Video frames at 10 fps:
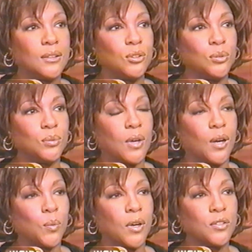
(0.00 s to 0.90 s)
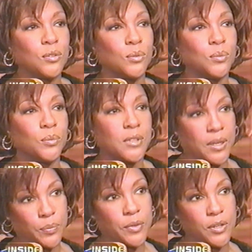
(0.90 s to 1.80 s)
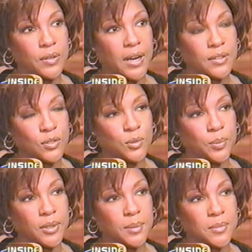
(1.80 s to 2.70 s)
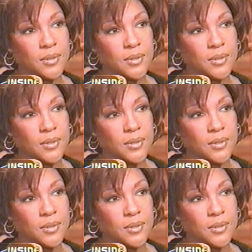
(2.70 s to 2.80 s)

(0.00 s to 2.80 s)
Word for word: to uh, want to re reunite the Supremes.